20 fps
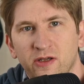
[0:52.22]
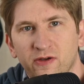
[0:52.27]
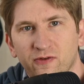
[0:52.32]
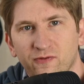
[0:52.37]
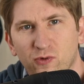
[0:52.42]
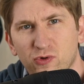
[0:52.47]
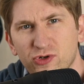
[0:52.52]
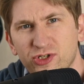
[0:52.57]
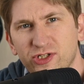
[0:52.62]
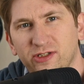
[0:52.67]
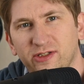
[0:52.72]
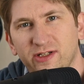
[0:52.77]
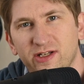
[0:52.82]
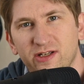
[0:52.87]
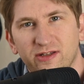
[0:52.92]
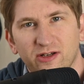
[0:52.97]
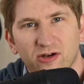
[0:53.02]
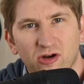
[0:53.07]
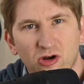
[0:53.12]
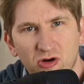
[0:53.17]
Fortunately,
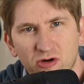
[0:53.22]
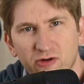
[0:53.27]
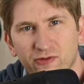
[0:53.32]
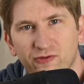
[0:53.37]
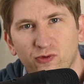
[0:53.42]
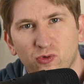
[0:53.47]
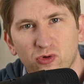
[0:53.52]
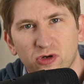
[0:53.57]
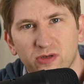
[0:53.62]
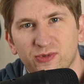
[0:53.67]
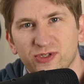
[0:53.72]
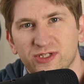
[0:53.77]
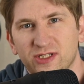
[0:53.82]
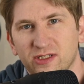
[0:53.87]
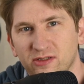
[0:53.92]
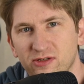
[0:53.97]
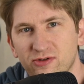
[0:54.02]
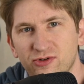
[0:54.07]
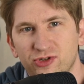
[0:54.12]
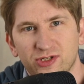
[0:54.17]
there are affordable
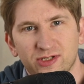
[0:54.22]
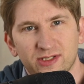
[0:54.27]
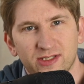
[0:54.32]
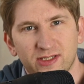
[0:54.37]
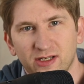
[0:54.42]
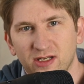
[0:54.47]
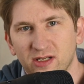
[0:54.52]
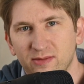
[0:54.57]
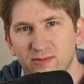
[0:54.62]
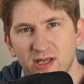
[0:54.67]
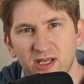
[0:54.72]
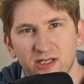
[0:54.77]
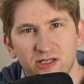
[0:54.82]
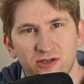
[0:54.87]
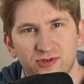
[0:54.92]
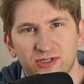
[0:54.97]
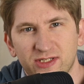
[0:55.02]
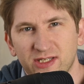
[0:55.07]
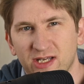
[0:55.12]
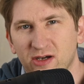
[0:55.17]
solutions that can make
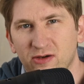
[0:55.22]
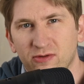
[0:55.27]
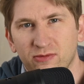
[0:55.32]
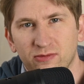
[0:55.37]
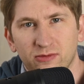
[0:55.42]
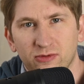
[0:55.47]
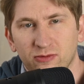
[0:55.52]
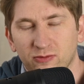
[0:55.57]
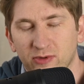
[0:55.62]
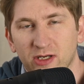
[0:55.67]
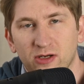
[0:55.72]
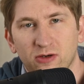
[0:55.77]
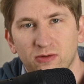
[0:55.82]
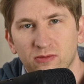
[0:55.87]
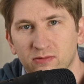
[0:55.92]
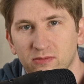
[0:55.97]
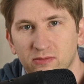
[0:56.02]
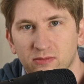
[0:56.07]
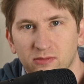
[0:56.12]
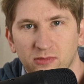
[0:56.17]
you sound,
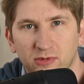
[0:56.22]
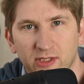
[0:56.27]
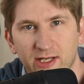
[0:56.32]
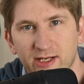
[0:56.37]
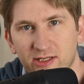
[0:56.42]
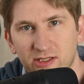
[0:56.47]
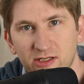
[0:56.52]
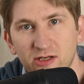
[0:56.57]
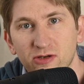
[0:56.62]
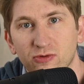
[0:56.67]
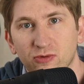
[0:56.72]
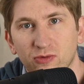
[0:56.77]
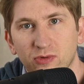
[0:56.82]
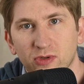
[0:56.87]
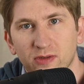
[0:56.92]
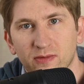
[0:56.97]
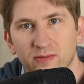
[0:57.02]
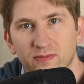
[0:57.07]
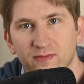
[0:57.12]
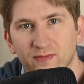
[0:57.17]
well, like you.
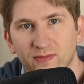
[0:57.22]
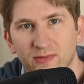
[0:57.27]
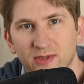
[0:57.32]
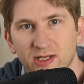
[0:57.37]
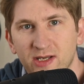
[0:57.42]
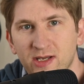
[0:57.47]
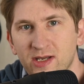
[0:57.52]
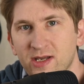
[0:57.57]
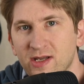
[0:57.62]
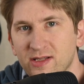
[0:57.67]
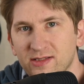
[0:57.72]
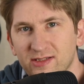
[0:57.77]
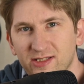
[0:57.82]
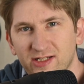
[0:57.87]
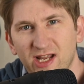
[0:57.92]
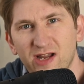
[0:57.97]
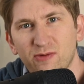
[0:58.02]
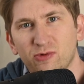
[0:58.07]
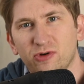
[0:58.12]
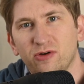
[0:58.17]

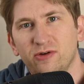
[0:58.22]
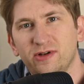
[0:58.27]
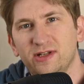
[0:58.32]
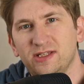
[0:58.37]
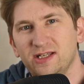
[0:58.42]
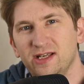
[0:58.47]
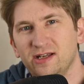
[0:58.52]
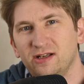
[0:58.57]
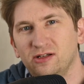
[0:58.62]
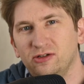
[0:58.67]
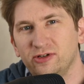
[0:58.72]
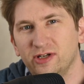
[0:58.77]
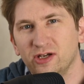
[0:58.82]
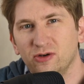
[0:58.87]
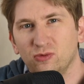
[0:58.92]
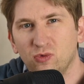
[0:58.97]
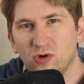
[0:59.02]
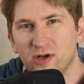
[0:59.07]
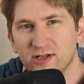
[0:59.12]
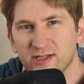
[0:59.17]
Today we're going to take a look at
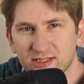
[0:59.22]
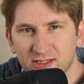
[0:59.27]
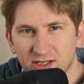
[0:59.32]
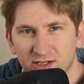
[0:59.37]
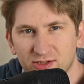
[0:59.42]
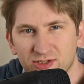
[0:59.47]
one such